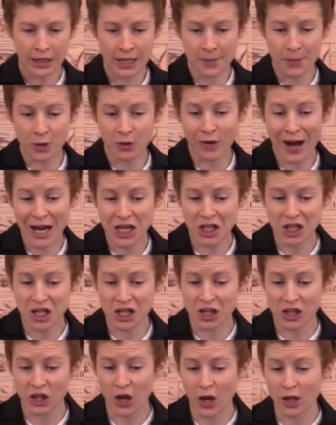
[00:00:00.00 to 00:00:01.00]

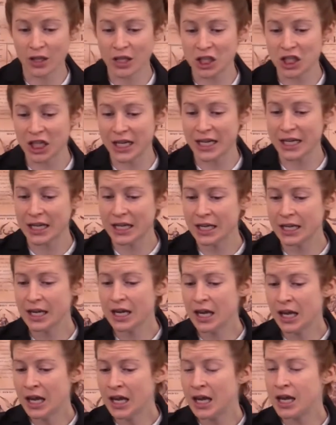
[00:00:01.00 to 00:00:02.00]
Liberation theology
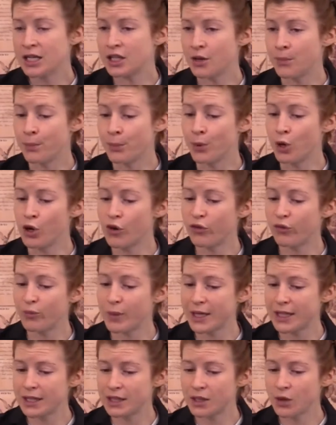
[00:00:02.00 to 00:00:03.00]
is a
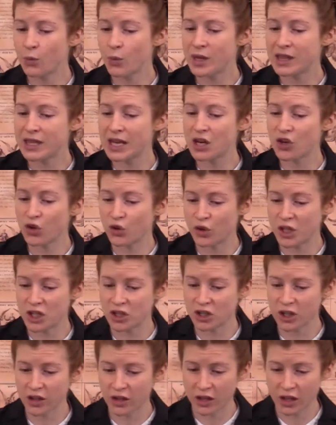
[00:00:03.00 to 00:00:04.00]
movement within
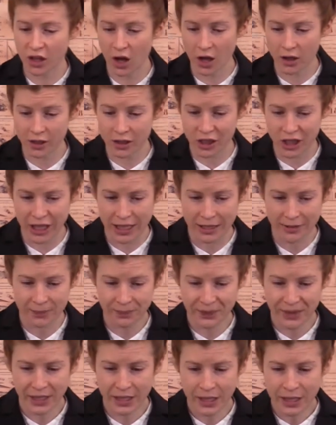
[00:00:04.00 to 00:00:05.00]
Christian theology
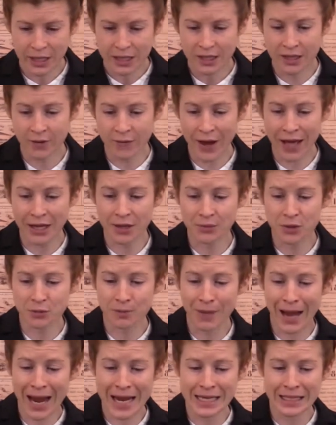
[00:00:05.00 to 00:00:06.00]
developed
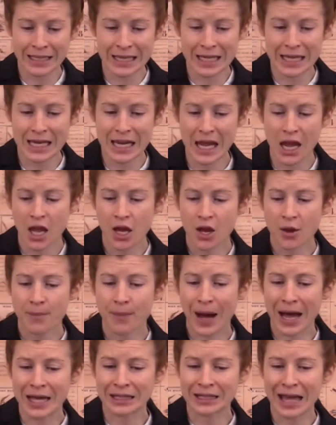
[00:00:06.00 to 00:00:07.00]
mainly
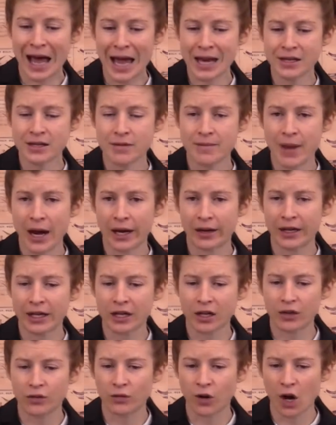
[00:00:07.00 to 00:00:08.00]
by Latin
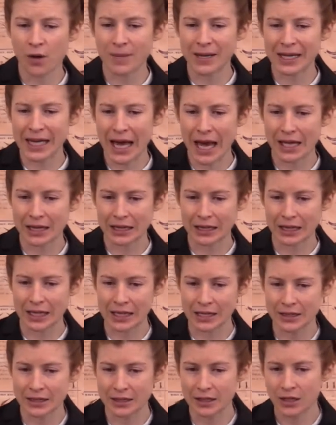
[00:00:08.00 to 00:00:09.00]
American Roman
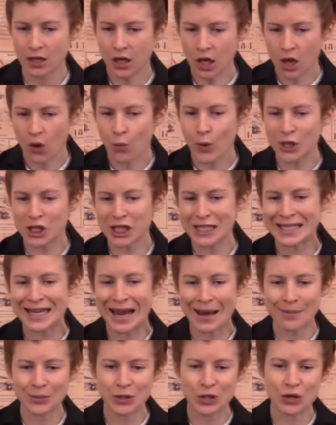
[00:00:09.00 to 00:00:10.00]
Catholics, which
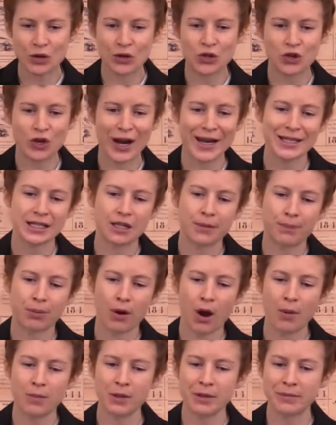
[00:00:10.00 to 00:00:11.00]
attempts to address the
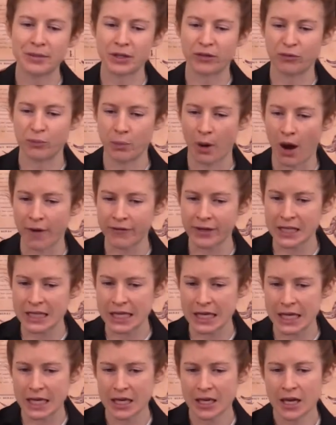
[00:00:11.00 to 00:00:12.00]
problems of
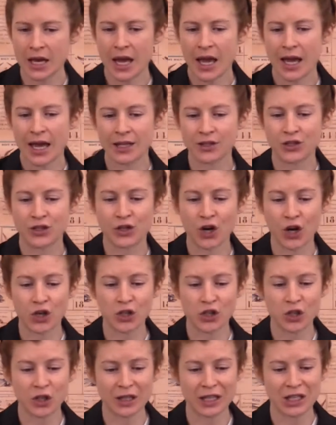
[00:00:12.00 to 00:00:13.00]
poverty and
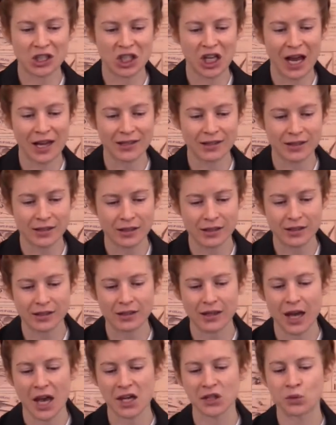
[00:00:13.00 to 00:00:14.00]
social
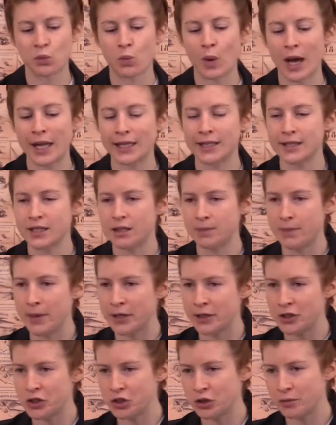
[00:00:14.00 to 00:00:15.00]
injustice as well as
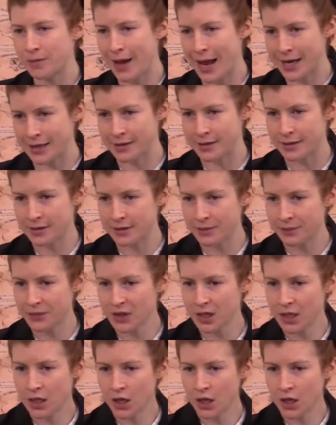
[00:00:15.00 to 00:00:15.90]
spiritual matters.